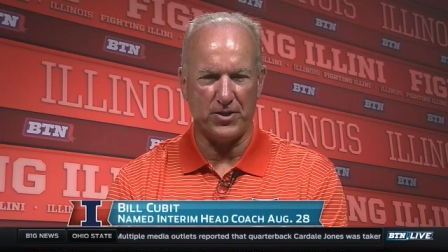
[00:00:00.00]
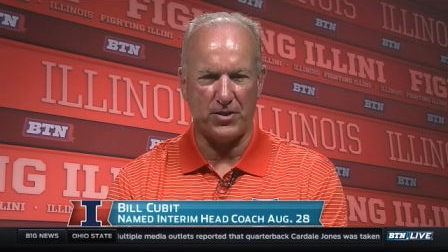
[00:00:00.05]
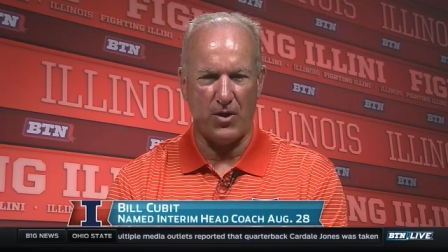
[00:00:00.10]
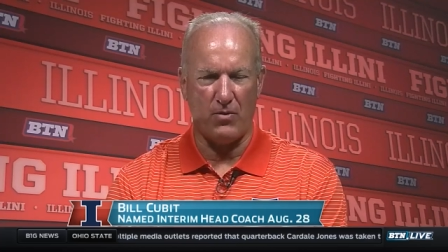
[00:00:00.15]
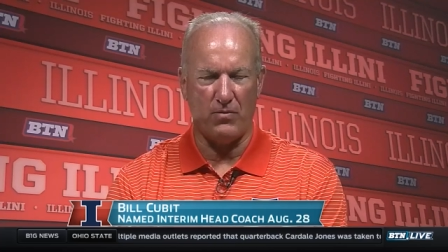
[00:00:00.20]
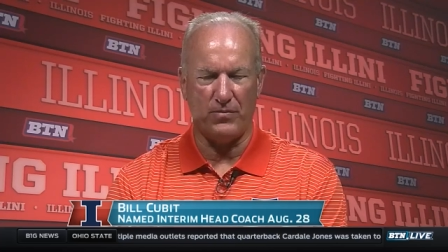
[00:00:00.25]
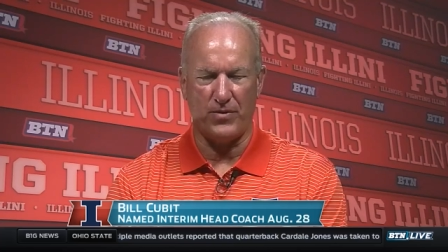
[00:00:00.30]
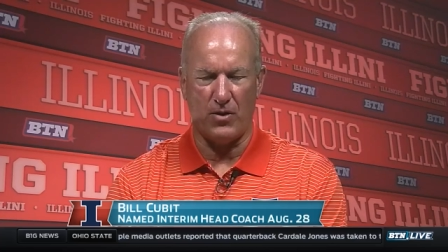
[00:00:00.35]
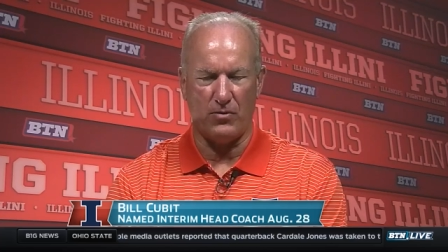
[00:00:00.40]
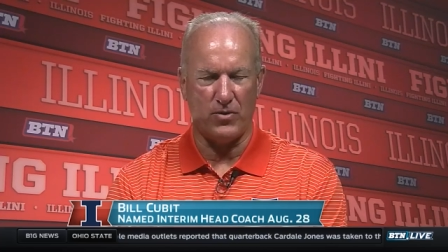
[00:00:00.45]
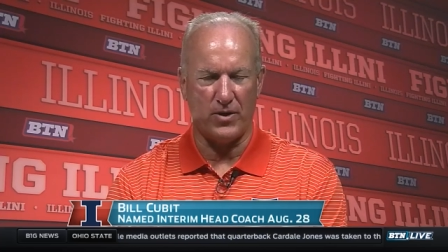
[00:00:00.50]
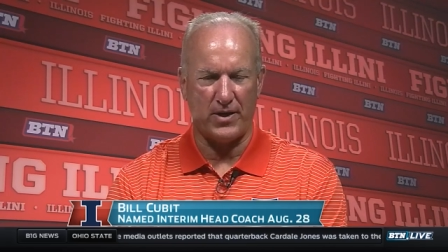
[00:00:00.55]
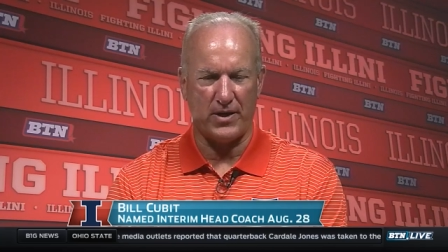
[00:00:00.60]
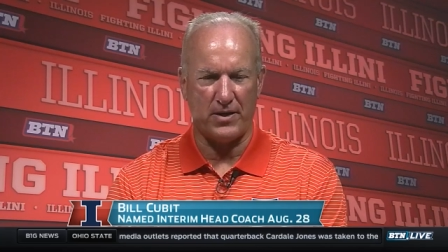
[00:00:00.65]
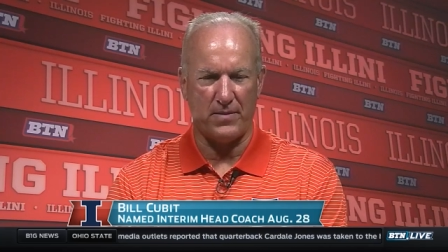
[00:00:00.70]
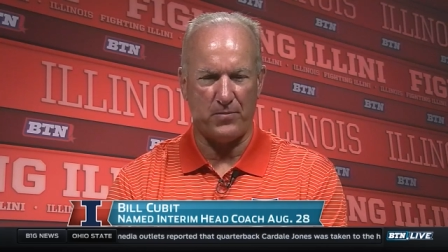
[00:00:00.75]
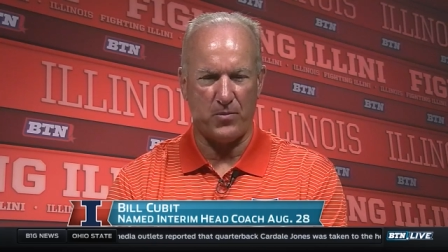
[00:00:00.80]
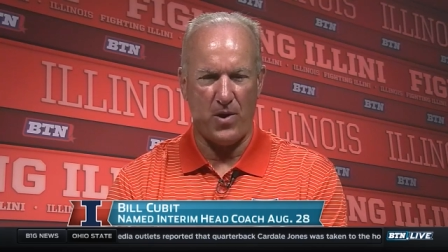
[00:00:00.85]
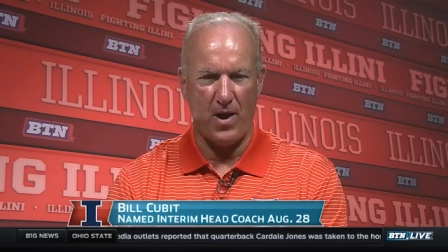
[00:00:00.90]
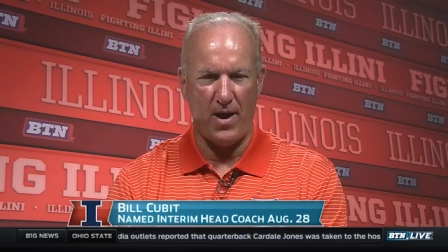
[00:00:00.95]
Don't don't look
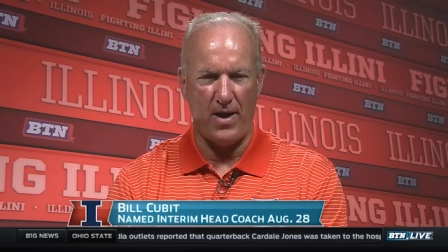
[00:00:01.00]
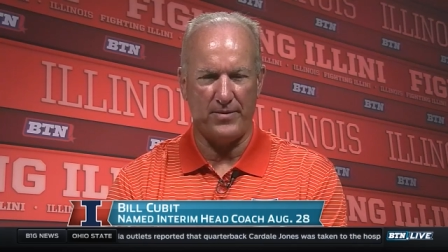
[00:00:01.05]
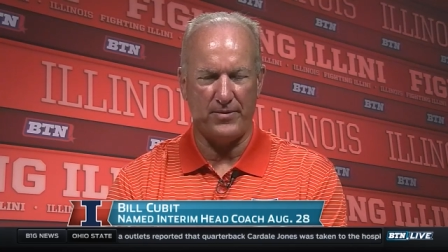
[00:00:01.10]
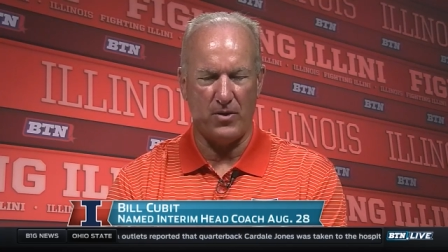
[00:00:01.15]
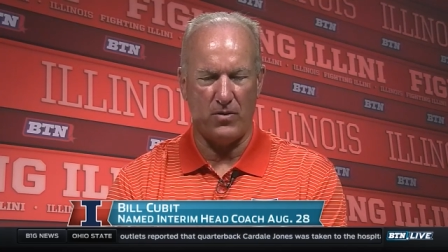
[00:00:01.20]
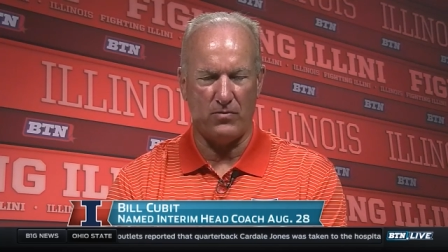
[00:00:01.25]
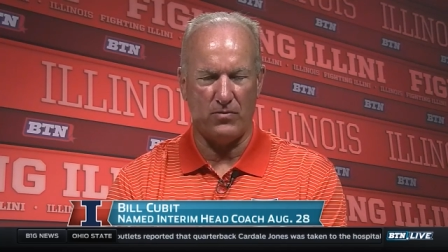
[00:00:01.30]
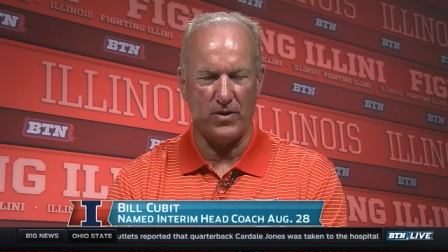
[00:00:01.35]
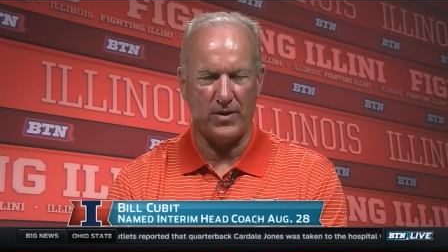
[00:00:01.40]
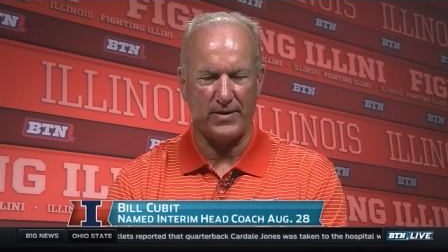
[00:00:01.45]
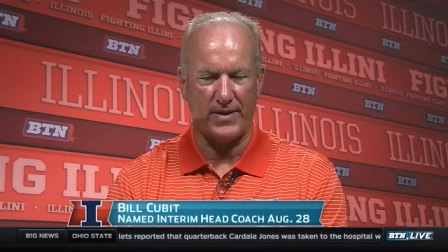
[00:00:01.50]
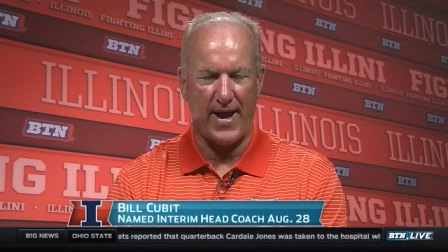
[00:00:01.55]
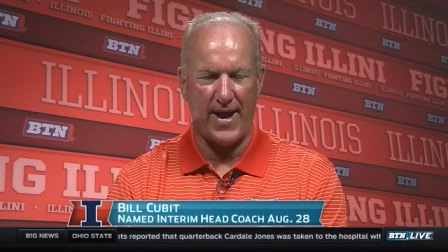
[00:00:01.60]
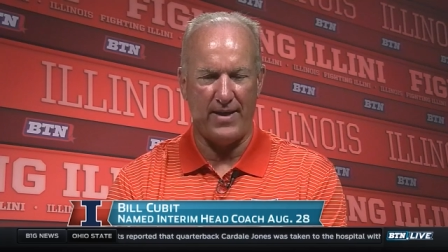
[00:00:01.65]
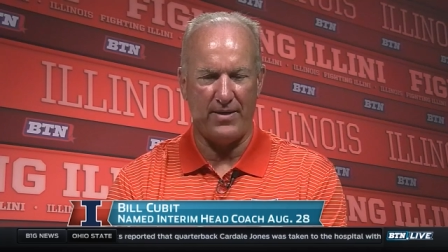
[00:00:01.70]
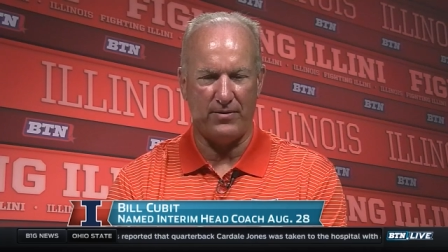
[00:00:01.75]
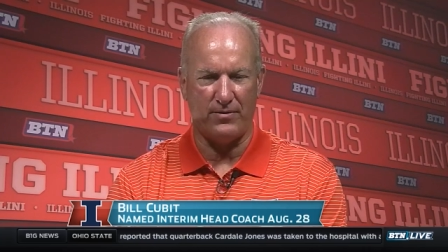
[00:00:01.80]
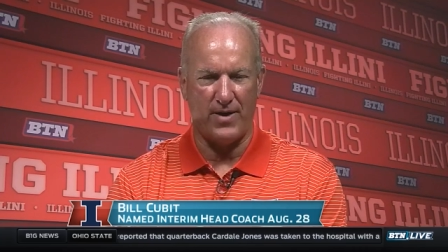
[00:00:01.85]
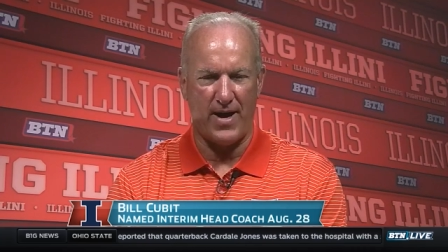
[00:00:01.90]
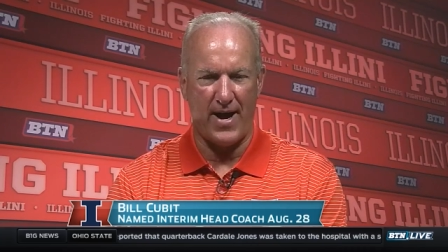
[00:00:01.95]
at the pro- uh, don't look
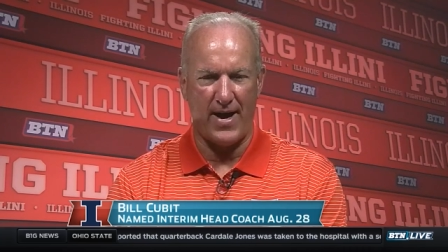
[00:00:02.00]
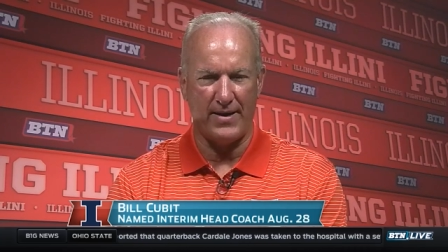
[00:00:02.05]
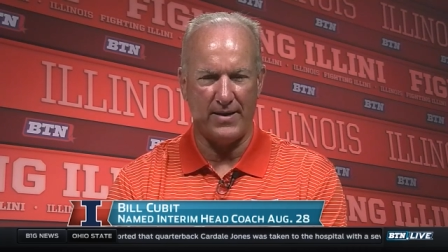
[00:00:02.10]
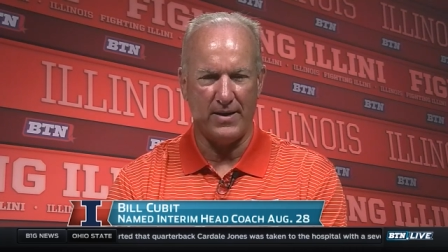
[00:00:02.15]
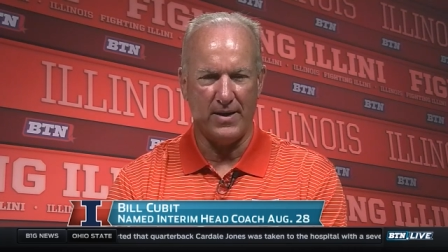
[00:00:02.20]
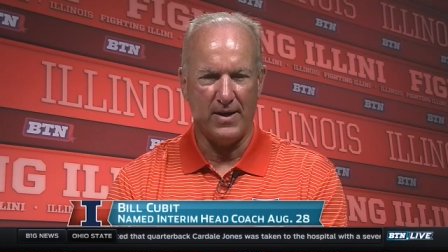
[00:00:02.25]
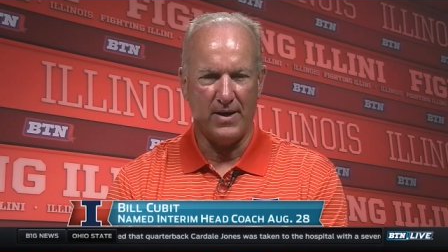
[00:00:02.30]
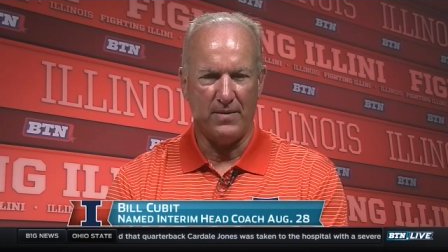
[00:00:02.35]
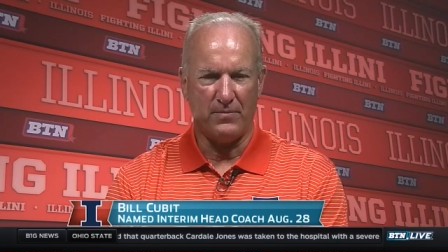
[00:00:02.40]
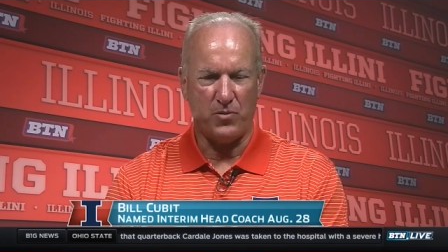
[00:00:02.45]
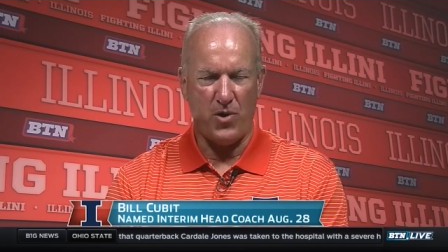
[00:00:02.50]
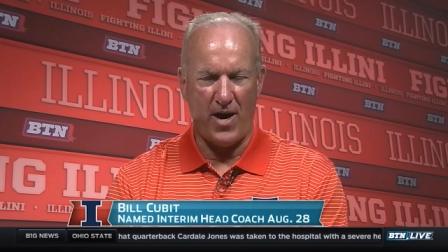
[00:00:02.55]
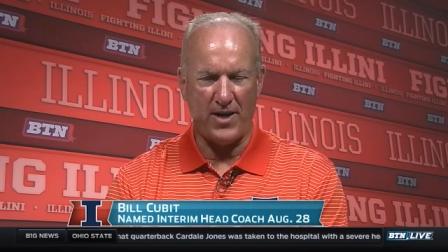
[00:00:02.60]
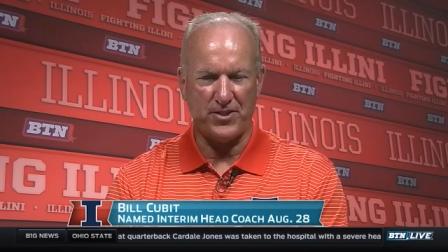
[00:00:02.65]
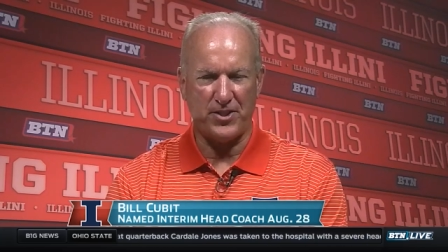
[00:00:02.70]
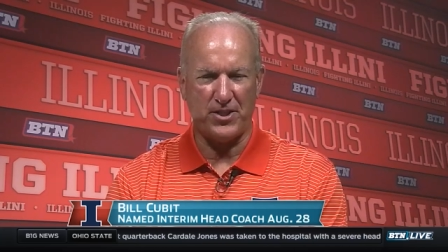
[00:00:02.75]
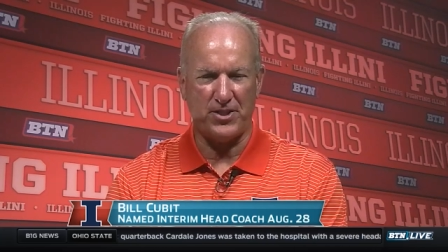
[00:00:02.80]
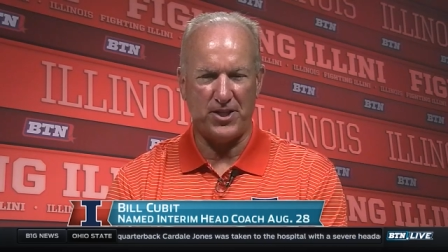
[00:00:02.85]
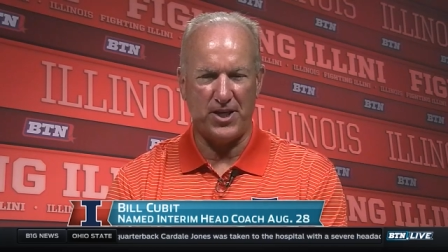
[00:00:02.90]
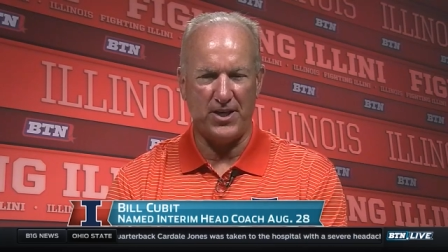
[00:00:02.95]
down the line.
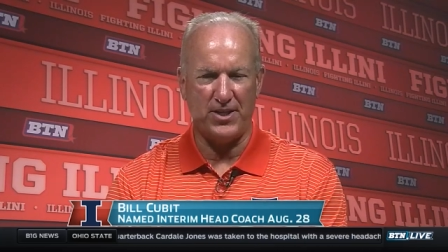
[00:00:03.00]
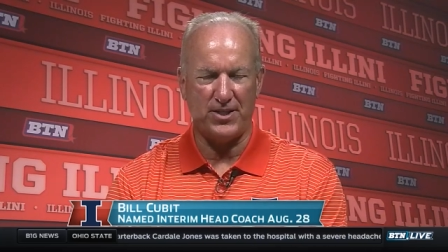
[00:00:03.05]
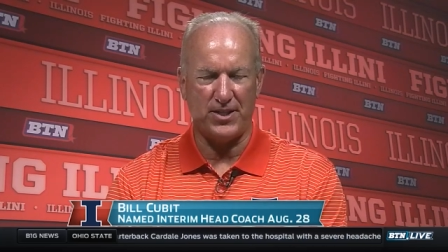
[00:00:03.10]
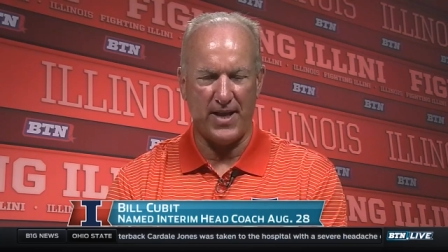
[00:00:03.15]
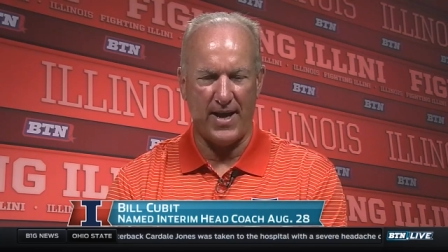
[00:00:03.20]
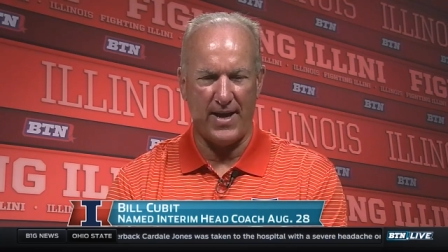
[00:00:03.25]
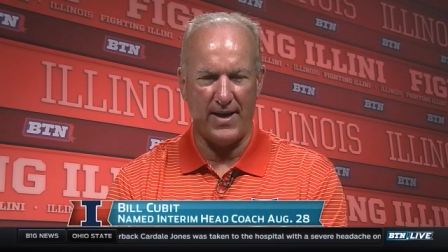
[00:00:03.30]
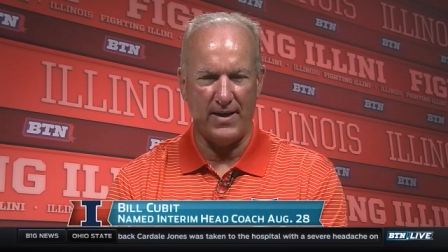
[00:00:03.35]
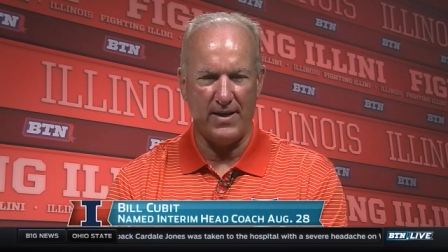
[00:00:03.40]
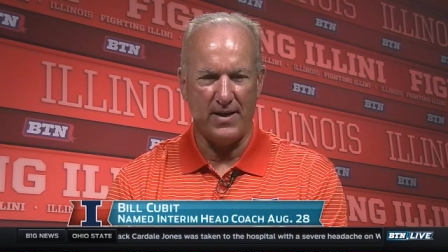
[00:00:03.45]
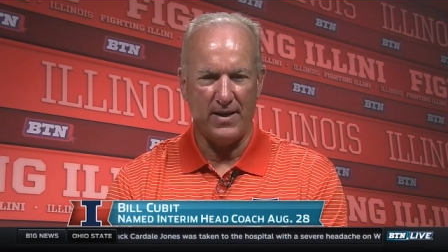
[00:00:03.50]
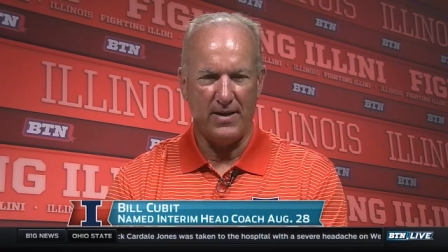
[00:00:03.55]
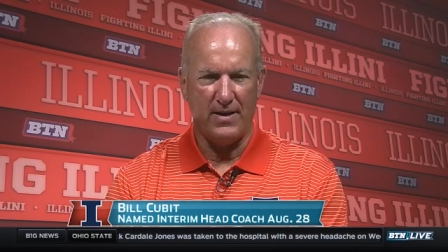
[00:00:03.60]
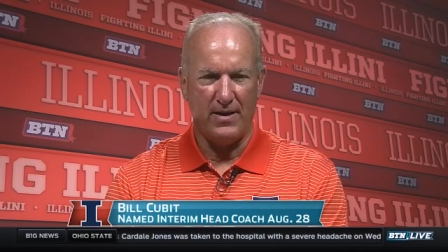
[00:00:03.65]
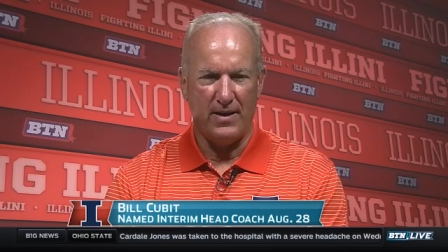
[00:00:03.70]
Process each day.